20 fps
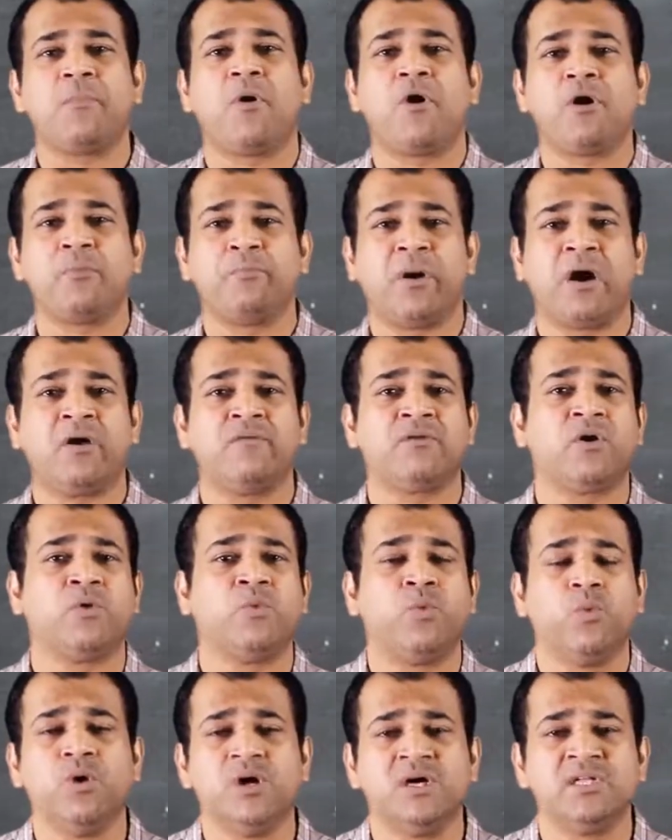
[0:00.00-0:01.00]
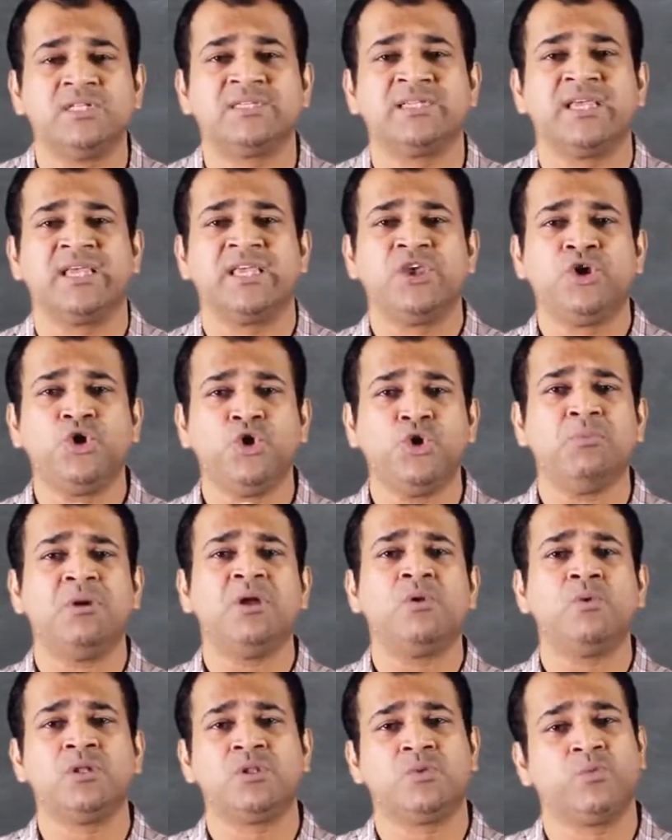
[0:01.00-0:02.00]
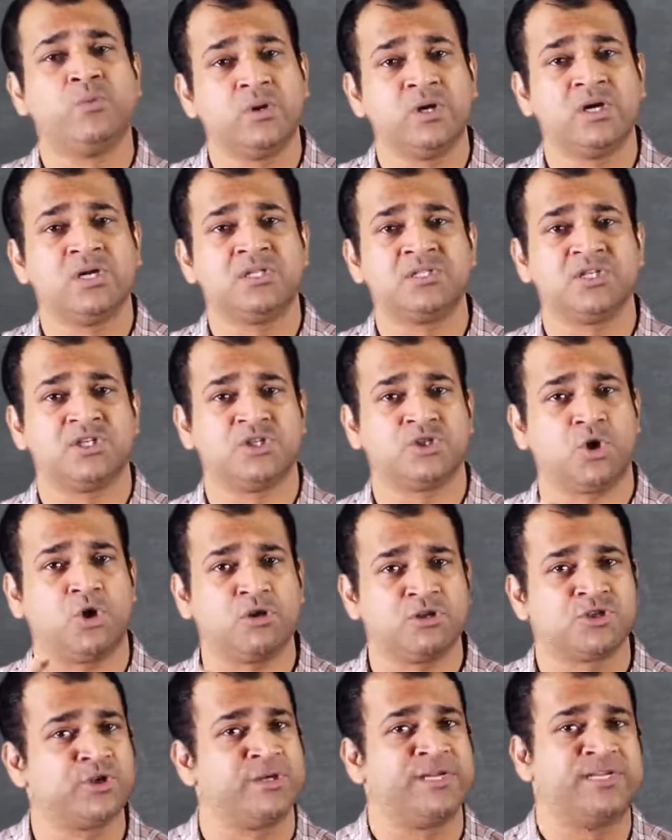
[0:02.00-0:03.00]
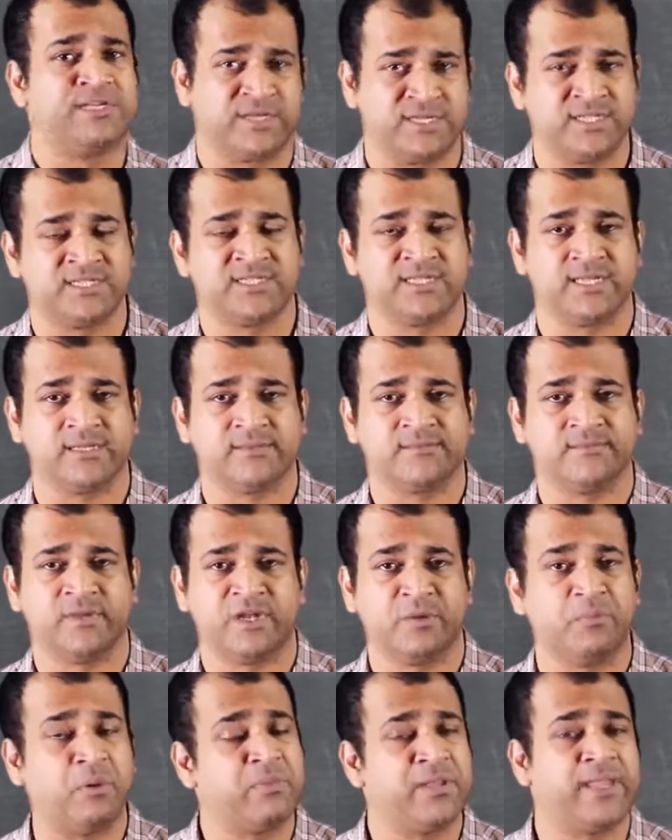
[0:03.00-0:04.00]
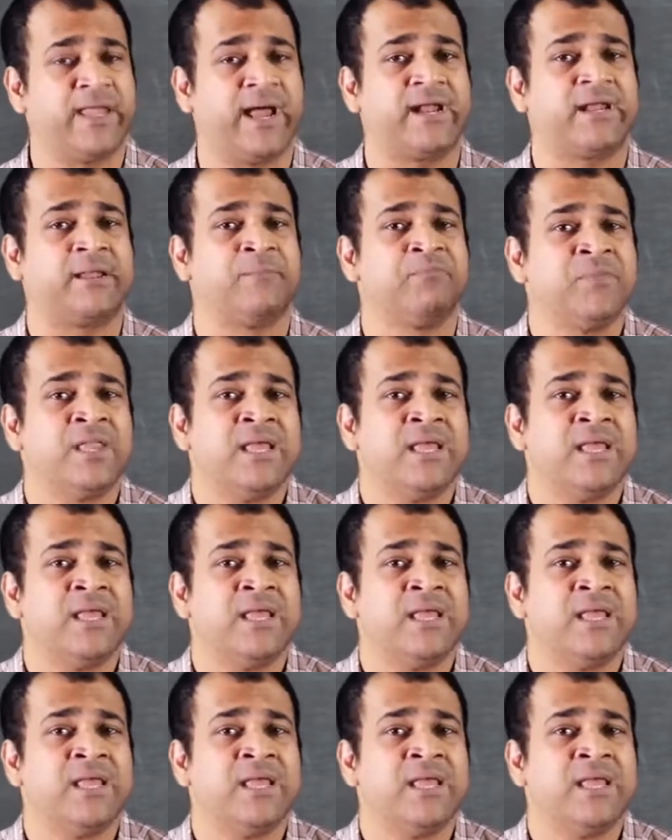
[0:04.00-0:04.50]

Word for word: about power of words, humor with words is also interesting. Remember that.